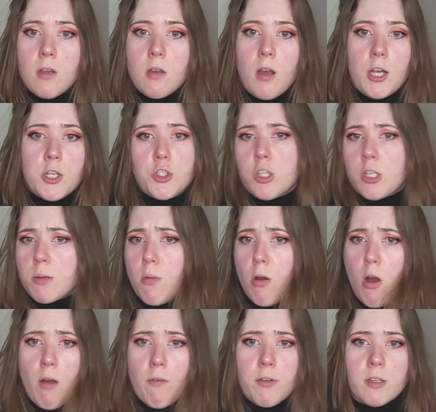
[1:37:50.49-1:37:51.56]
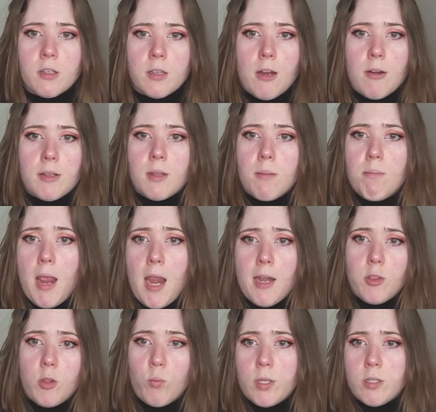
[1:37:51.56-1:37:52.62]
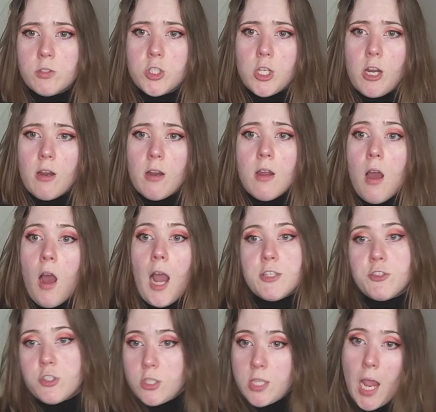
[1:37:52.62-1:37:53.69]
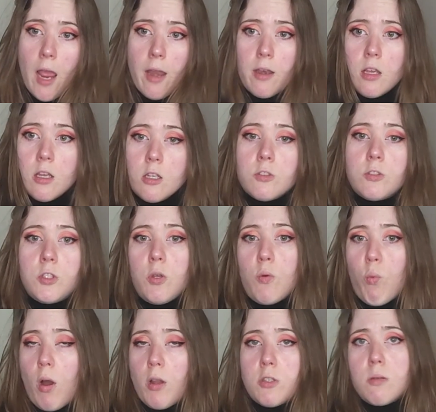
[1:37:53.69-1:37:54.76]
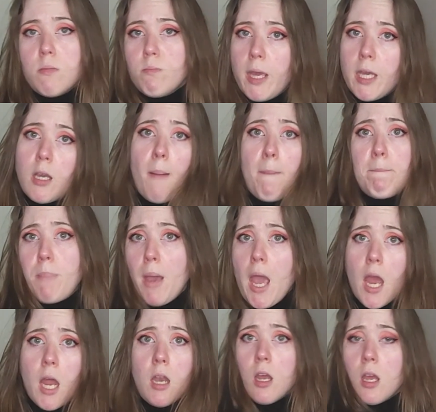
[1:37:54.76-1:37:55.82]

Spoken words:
I shook him off and glared at the man in the wheelchair. I said, "Do you want to make a bet?"